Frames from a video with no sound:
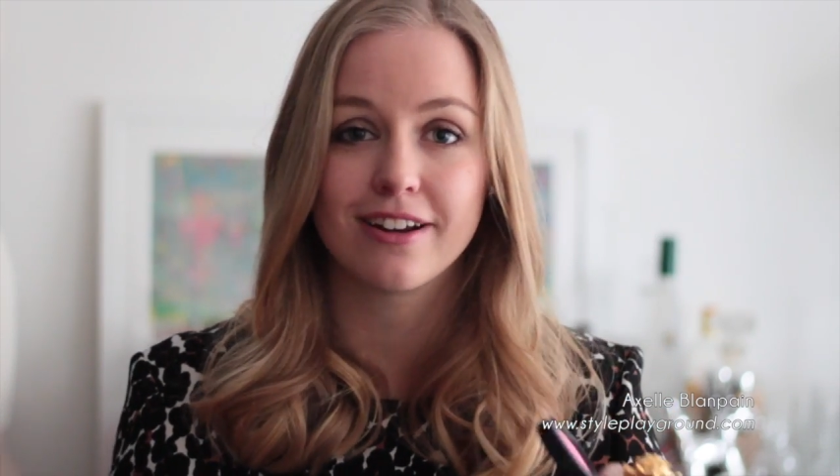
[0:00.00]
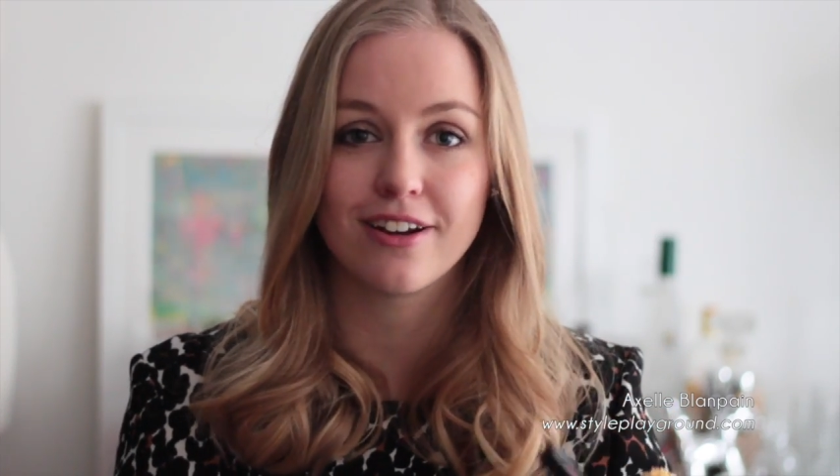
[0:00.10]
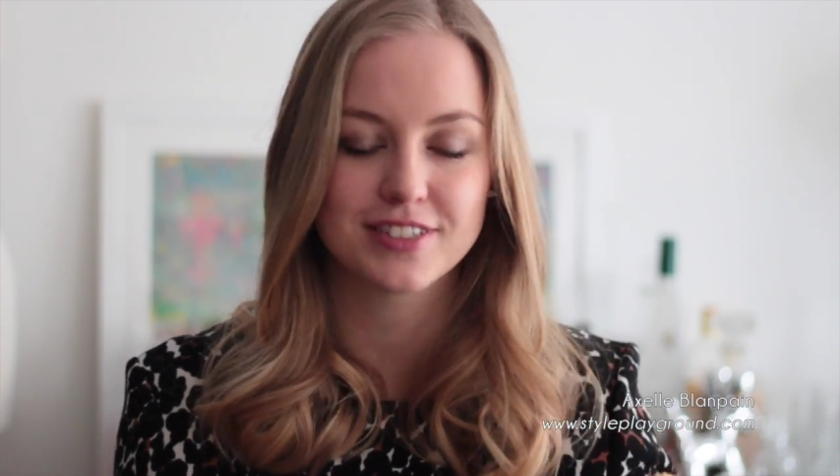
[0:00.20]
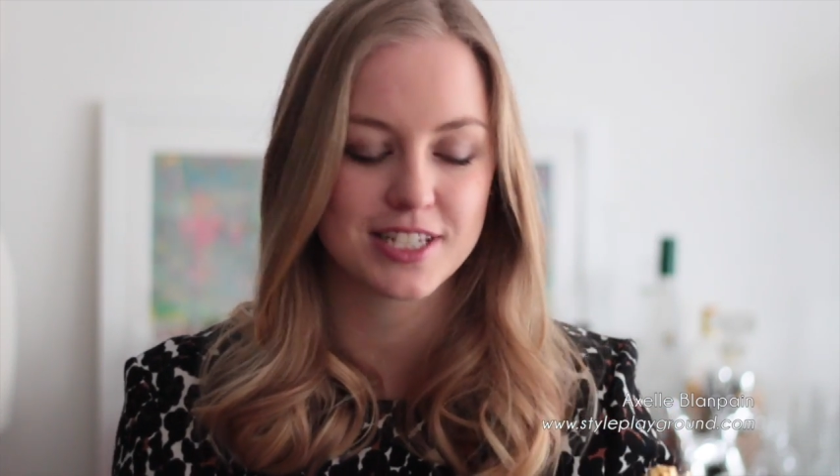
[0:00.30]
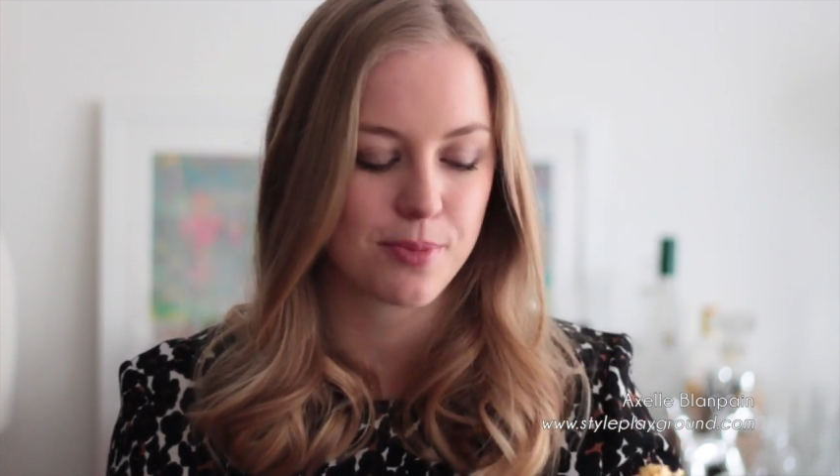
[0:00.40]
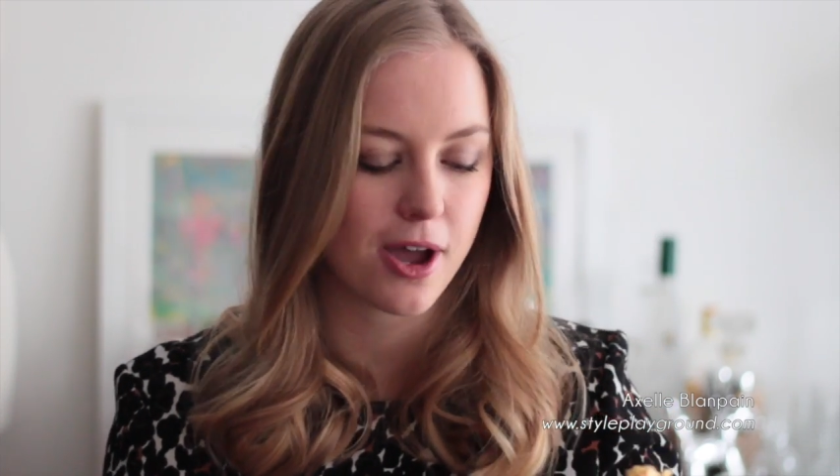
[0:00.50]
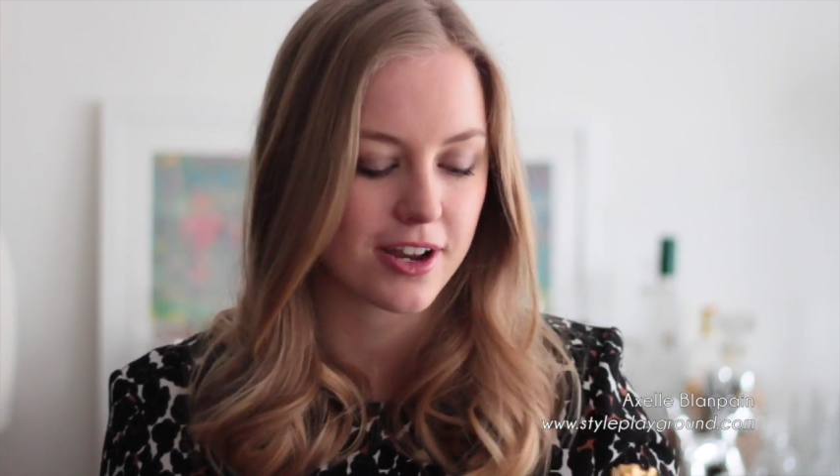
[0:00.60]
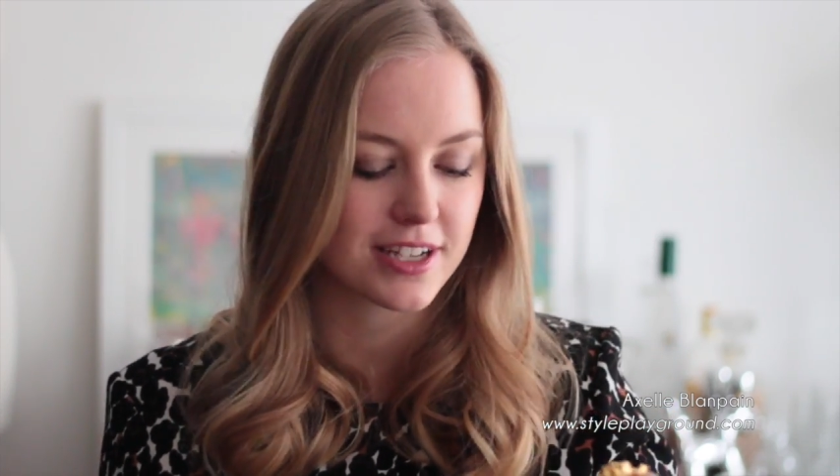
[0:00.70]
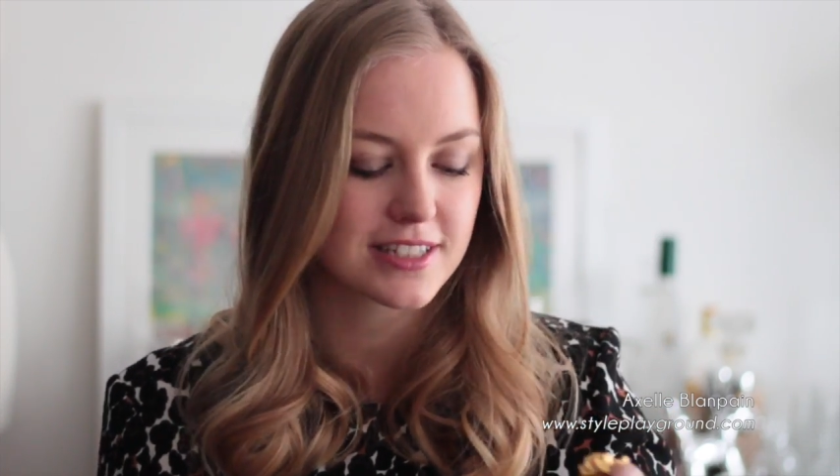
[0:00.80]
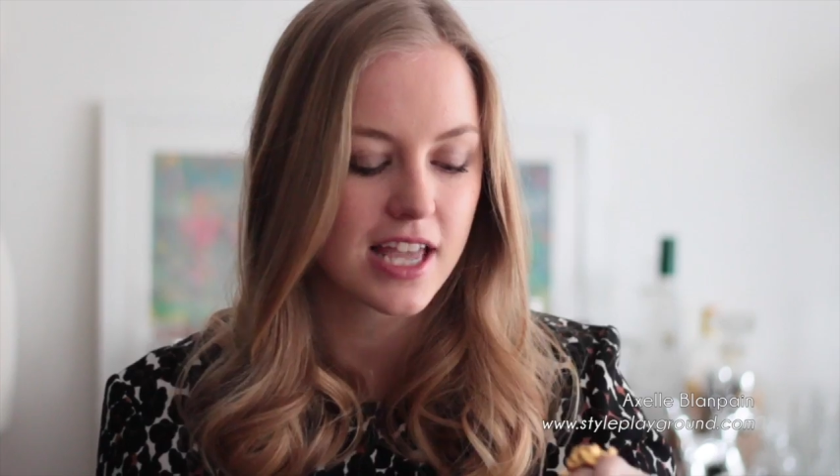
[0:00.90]
I love this
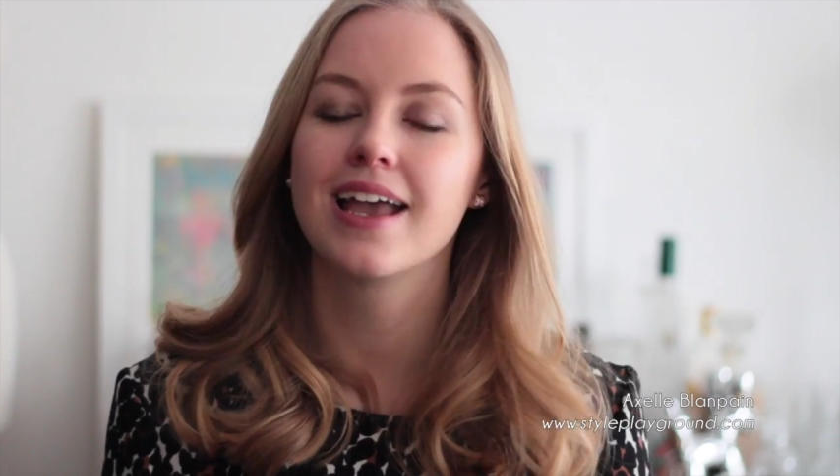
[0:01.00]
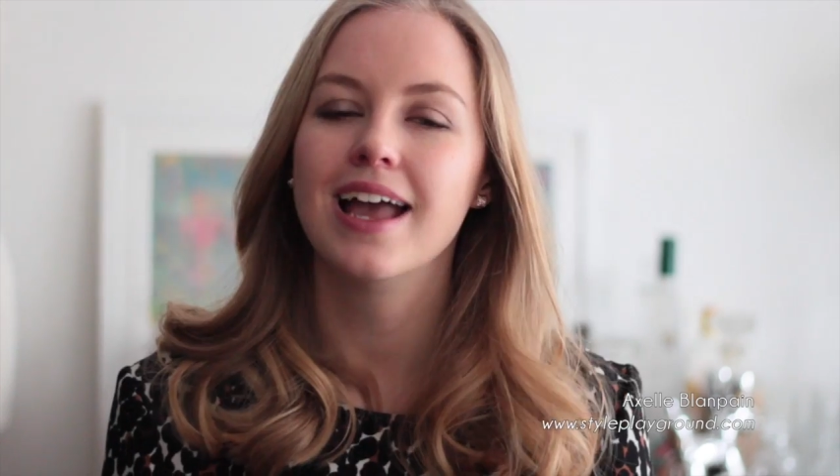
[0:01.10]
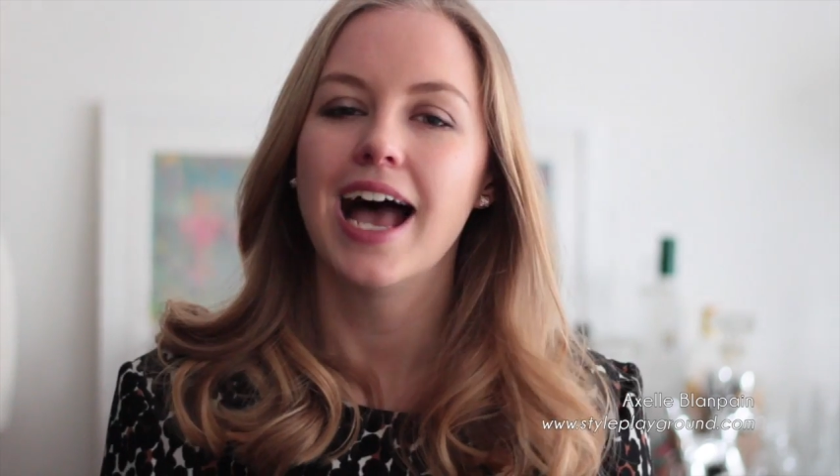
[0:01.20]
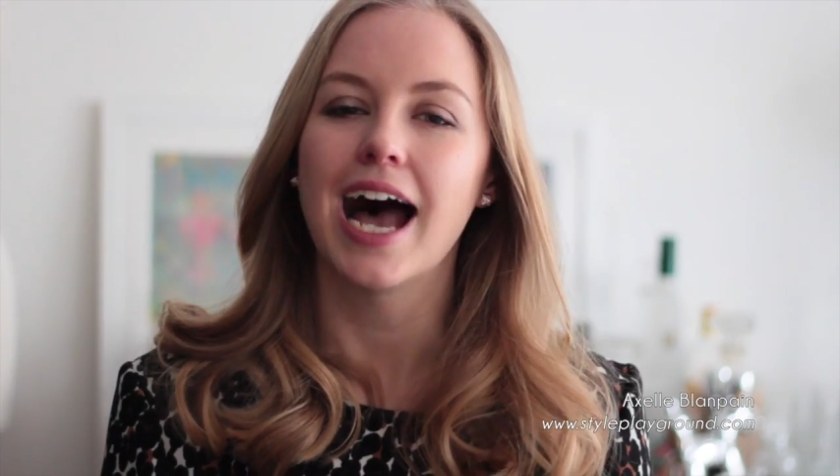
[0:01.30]
product.